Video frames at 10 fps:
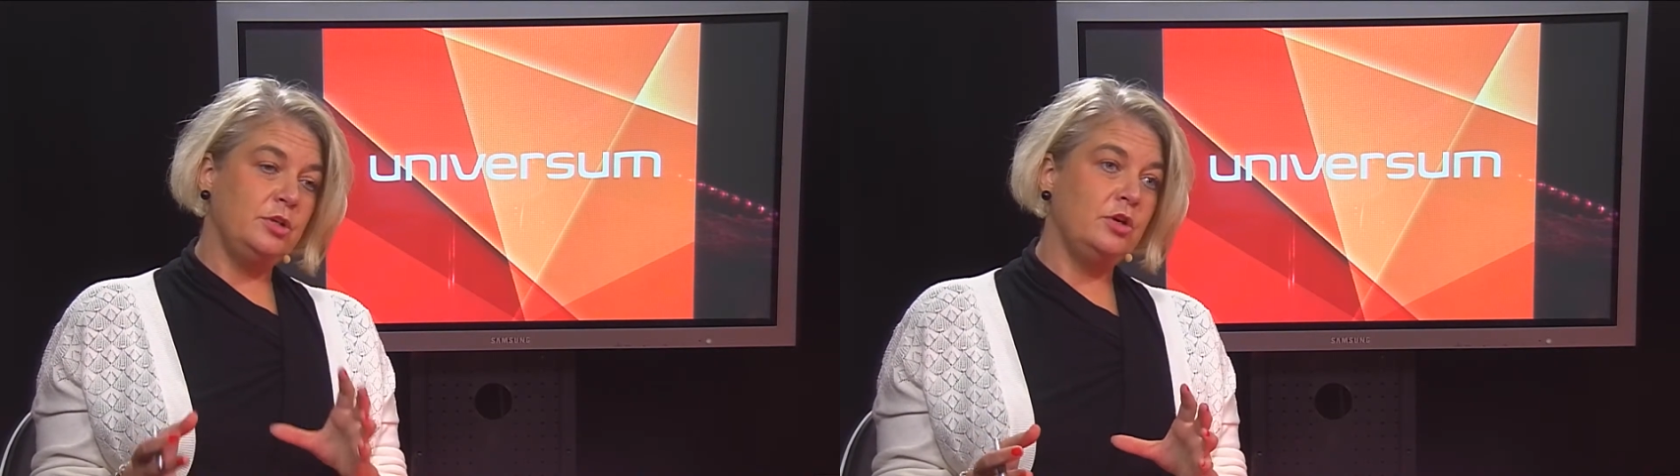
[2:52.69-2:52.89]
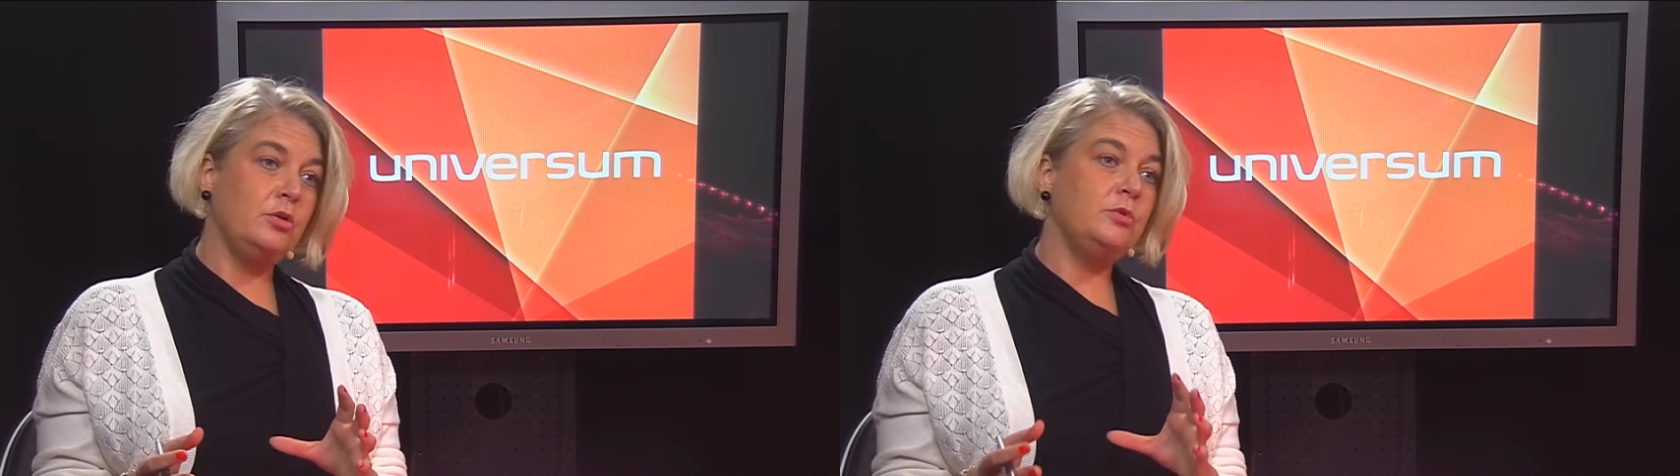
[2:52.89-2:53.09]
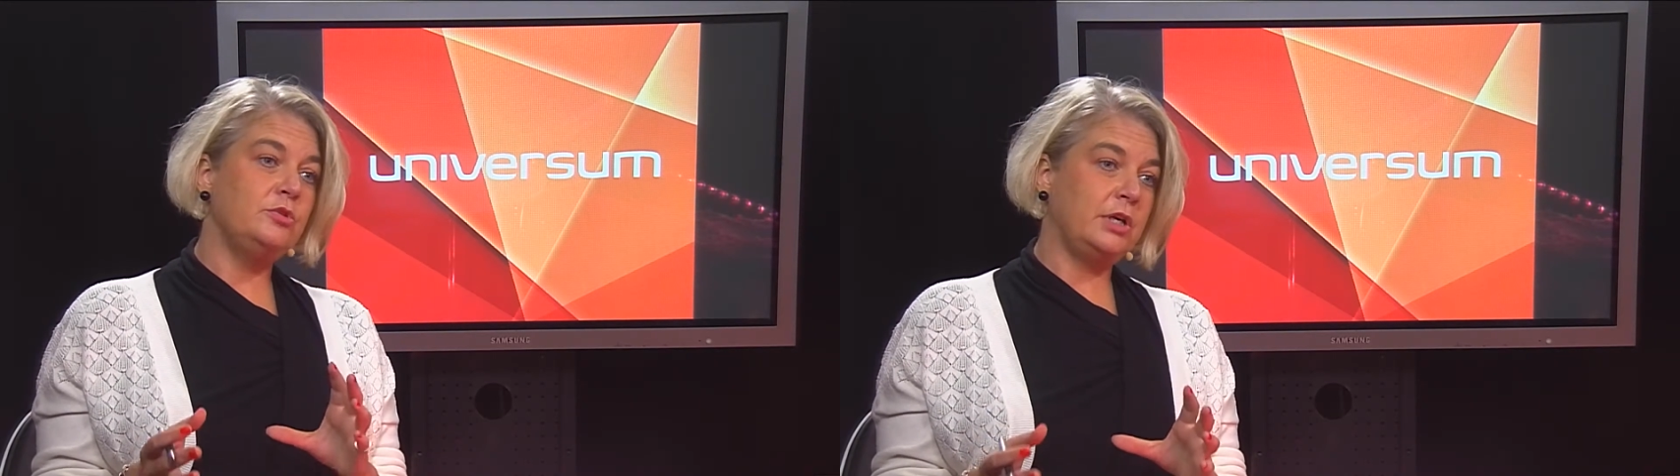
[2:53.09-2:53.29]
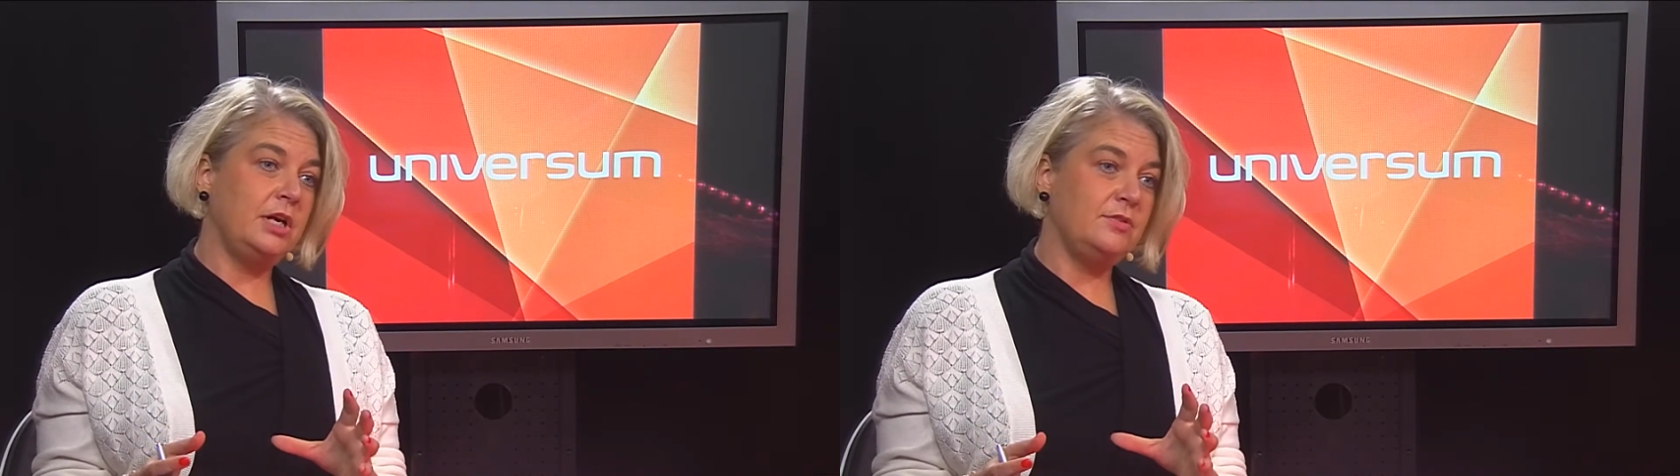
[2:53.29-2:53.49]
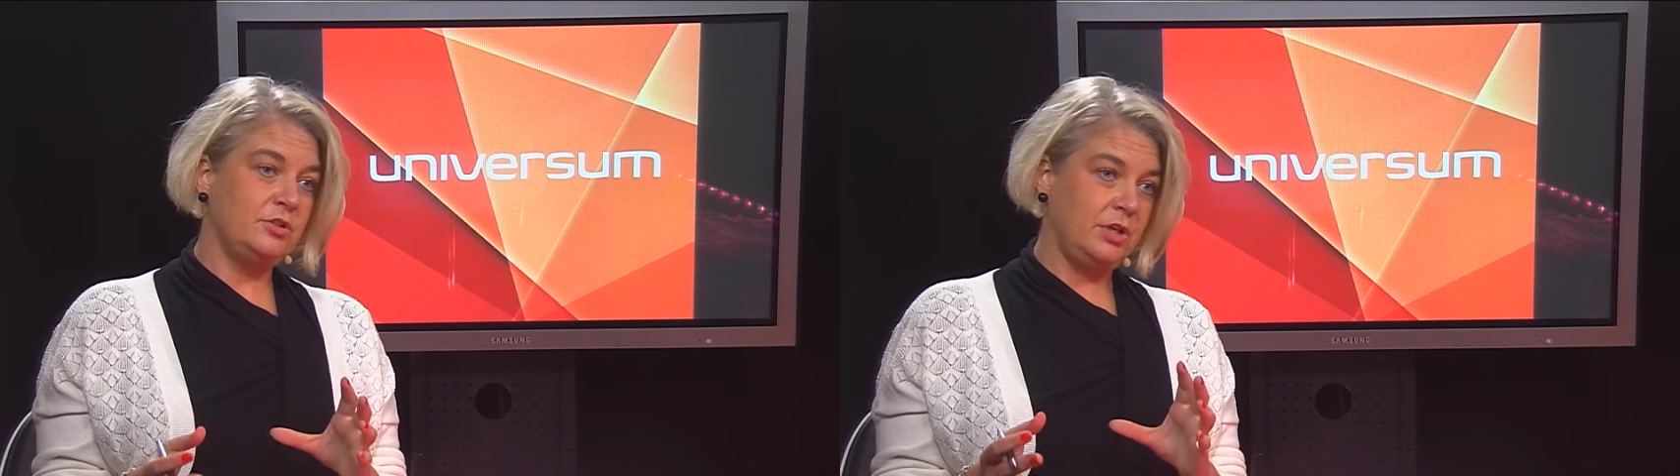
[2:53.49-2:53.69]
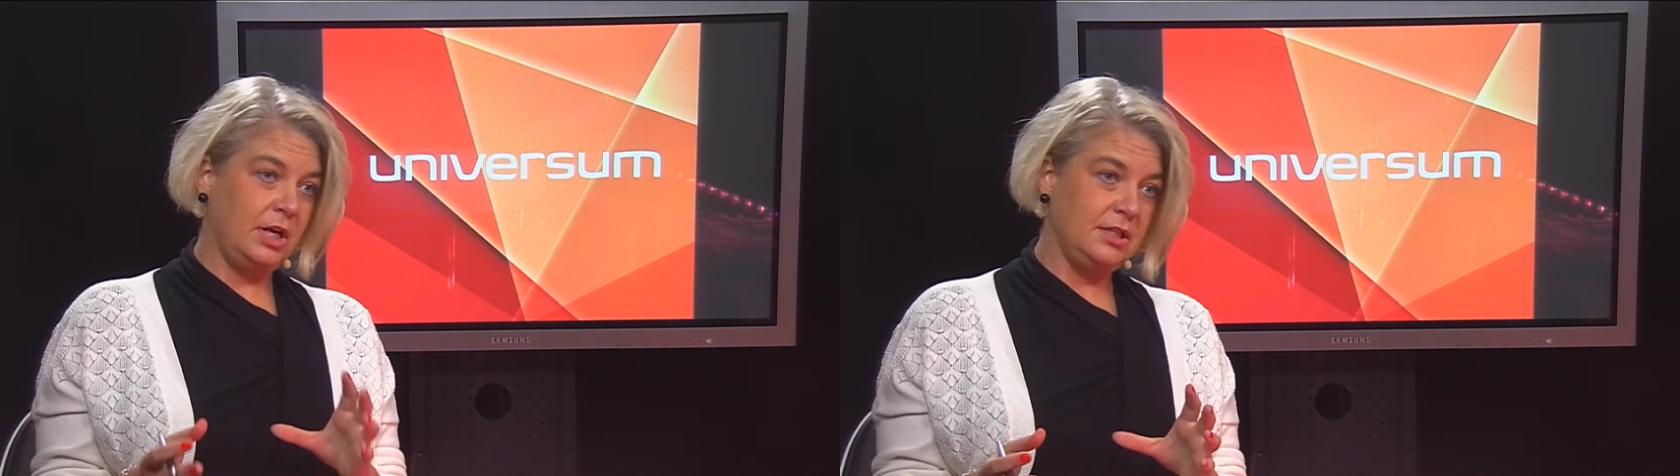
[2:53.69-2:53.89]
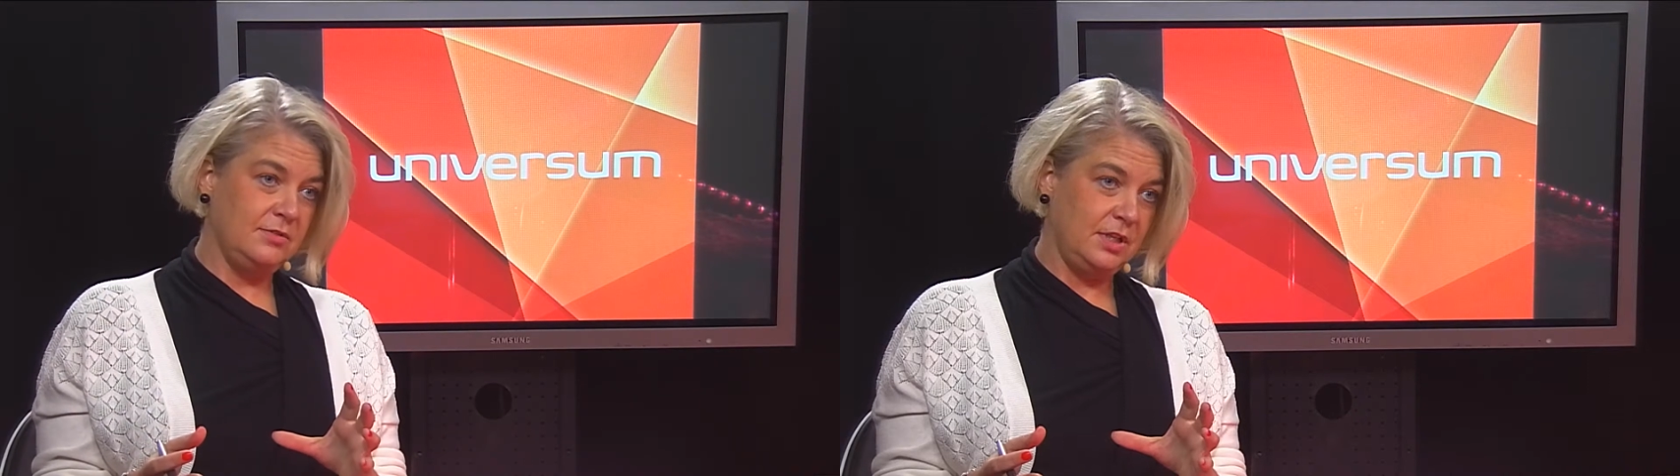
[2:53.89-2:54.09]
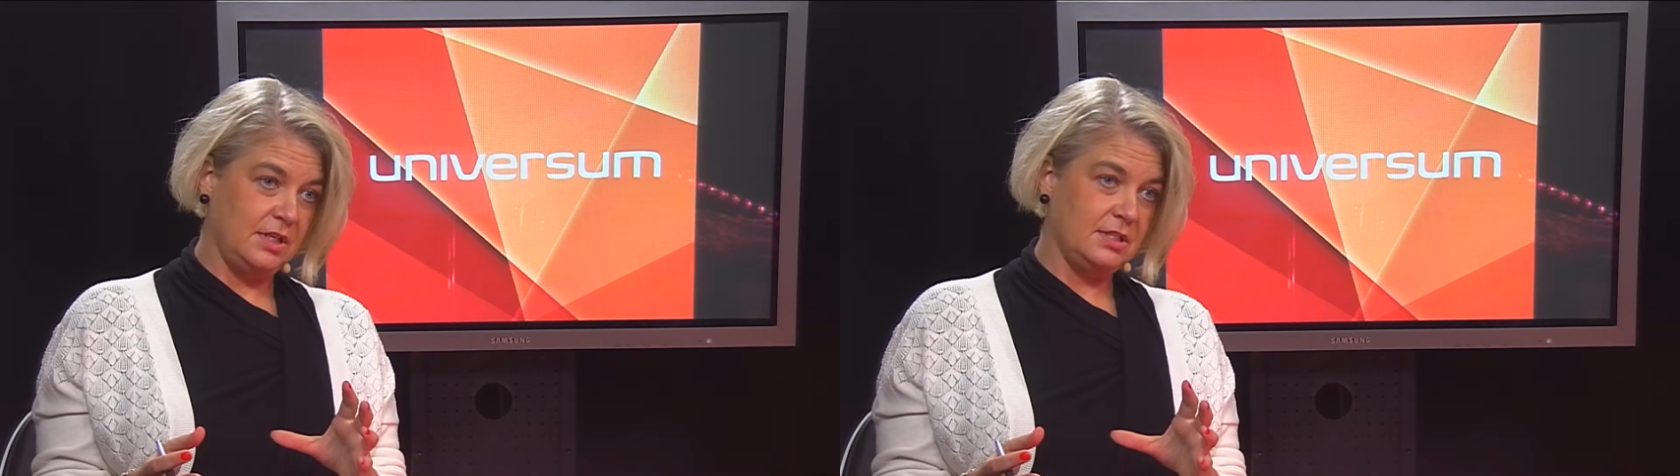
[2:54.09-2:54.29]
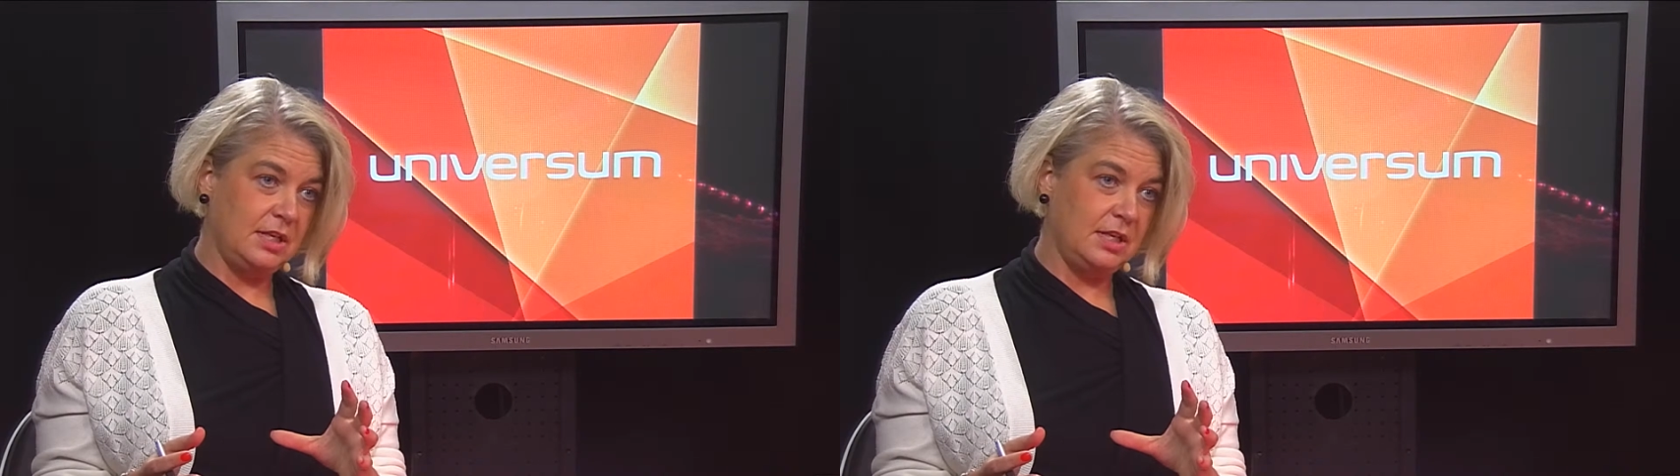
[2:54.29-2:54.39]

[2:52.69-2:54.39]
know drives attractiveness